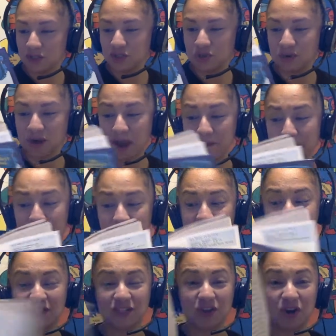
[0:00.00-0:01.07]

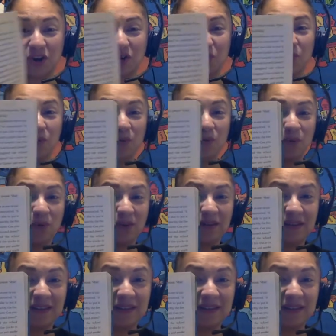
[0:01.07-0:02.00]
Trampolines are cool.